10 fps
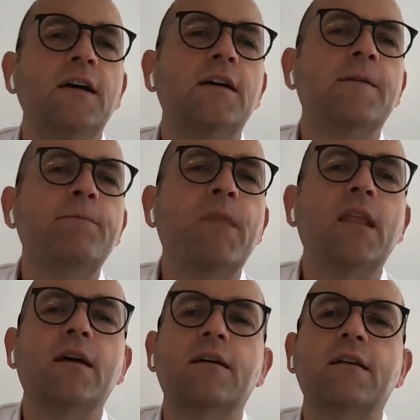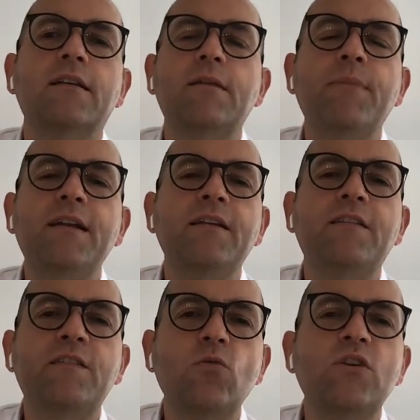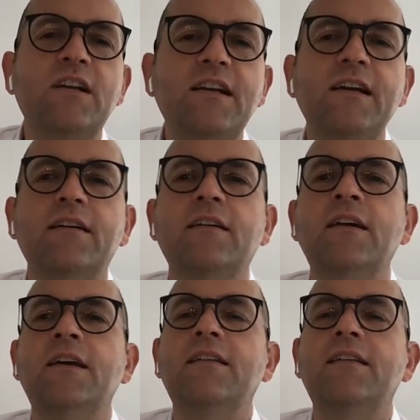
um, uh, that made it so clear